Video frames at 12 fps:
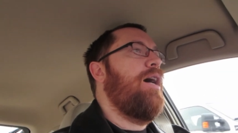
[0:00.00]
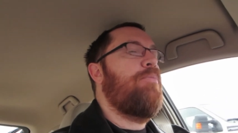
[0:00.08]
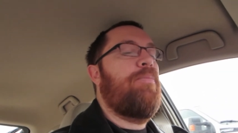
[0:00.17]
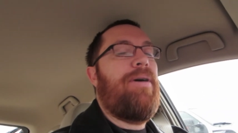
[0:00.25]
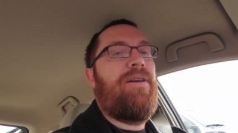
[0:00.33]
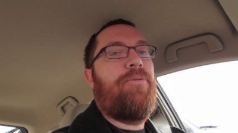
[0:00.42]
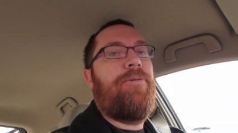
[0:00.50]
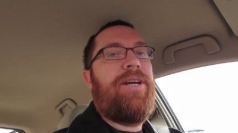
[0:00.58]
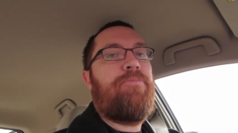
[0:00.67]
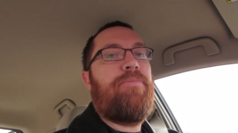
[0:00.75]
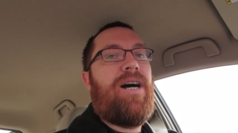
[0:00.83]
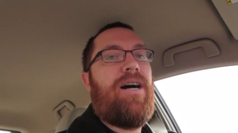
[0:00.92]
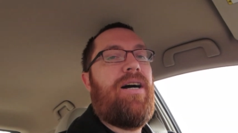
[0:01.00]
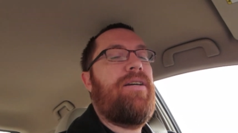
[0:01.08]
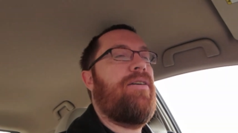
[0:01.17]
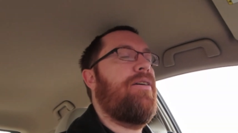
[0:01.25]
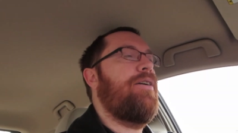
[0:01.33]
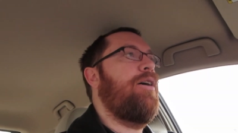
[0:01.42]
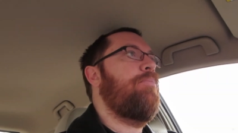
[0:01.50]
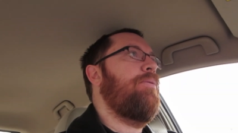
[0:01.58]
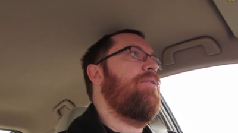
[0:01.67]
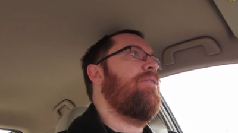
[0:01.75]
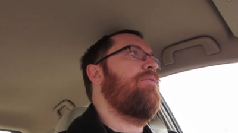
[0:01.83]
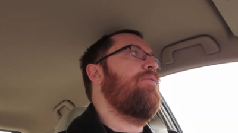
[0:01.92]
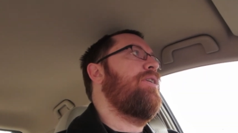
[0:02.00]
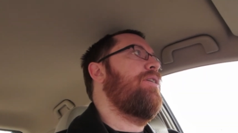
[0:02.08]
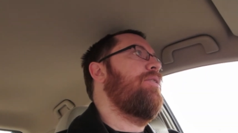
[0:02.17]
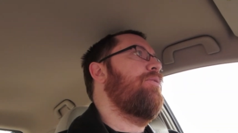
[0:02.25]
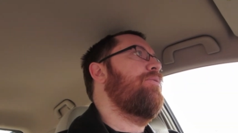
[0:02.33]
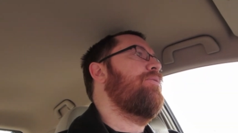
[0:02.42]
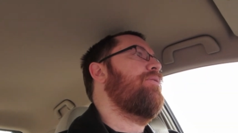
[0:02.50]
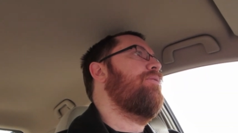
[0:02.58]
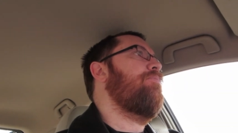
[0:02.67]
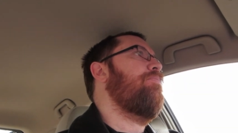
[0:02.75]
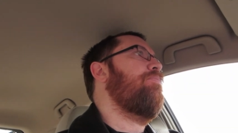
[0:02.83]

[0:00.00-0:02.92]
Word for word: I'm about a week behind on uploading videos.